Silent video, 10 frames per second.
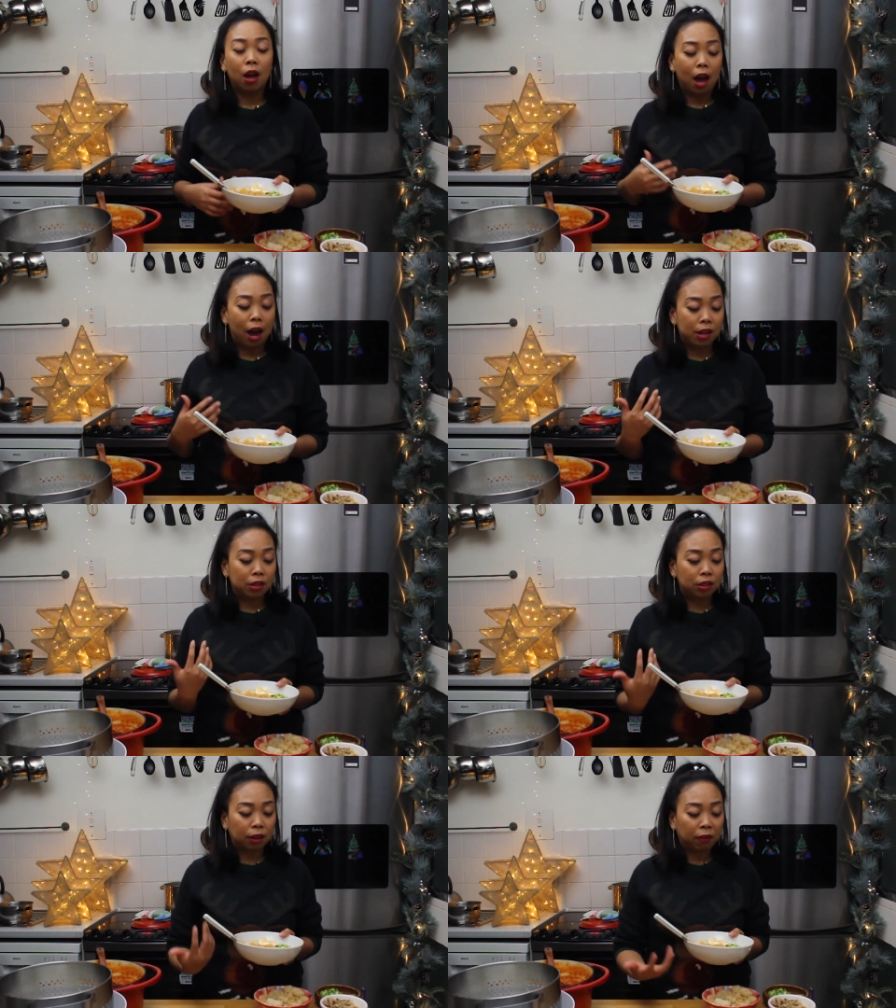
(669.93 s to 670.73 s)

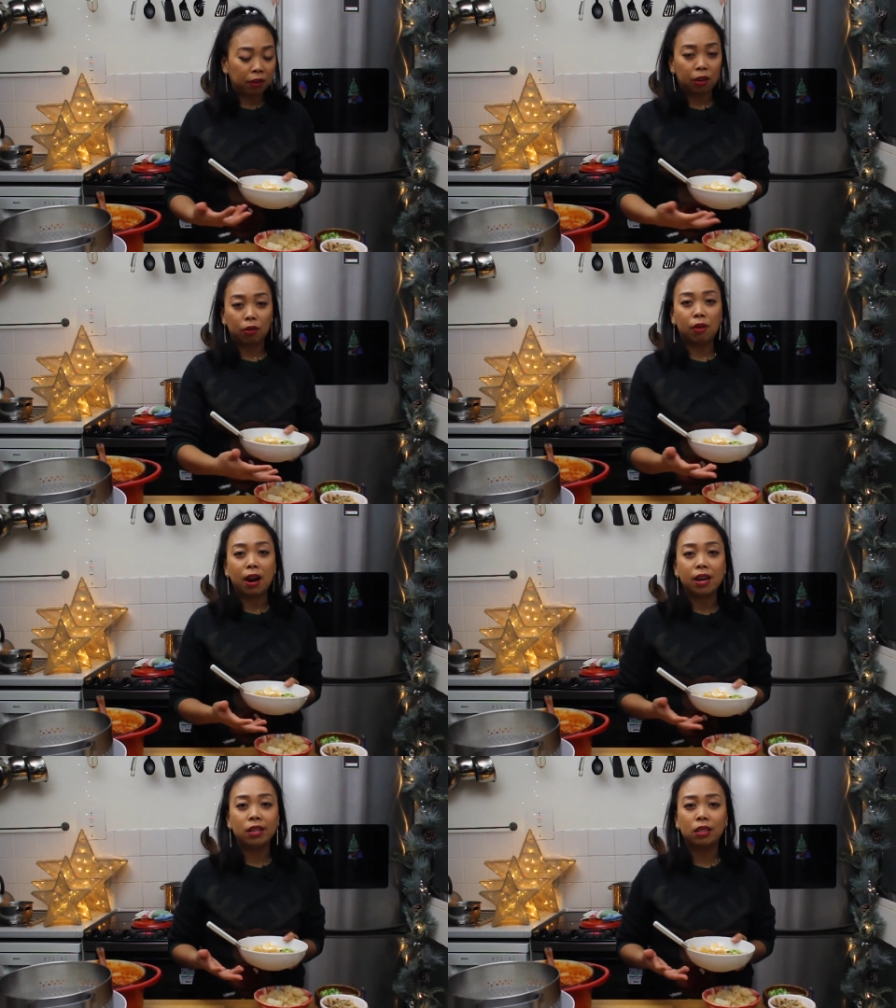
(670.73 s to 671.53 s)
and different
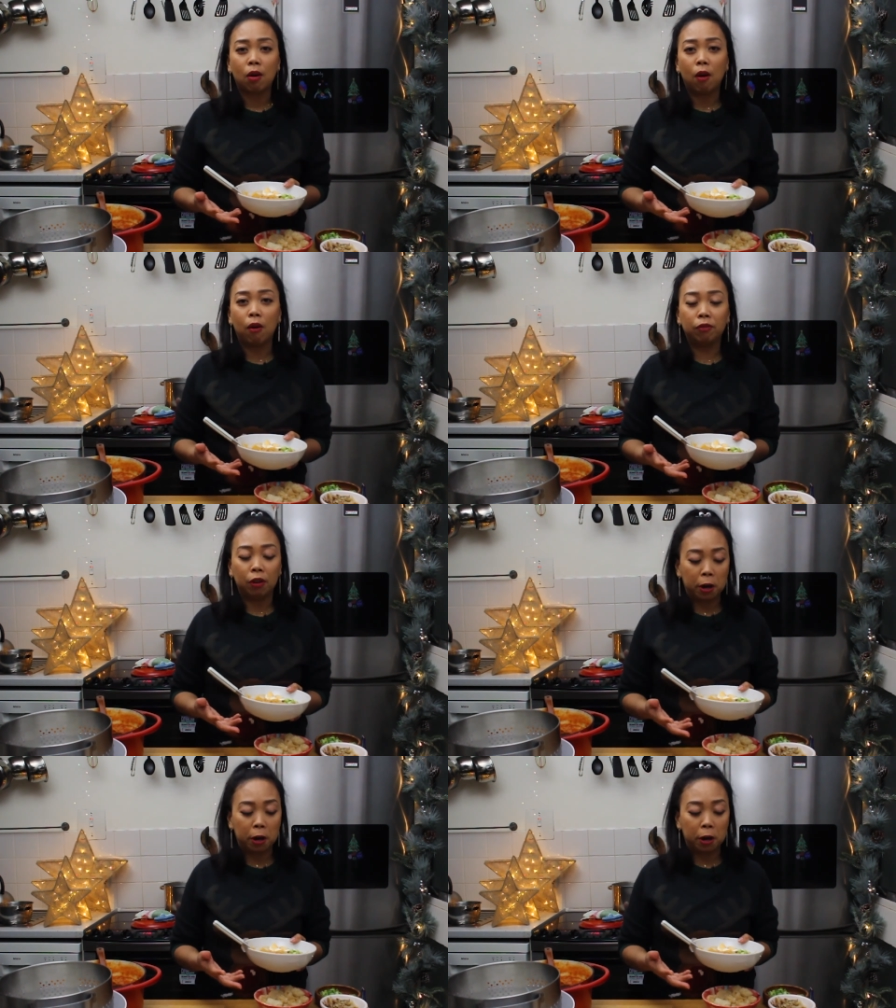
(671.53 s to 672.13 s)
arrays of